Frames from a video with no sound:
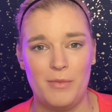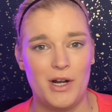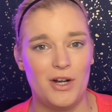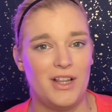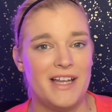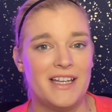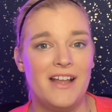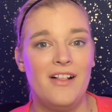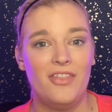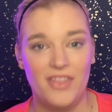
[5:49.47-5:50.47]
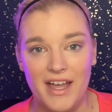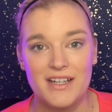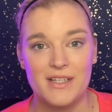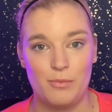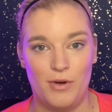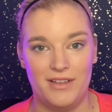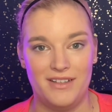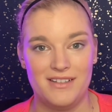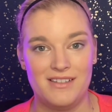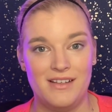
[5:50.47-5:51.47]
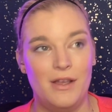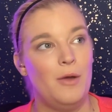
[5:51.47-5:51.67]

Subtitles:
or you're like, that is pointless.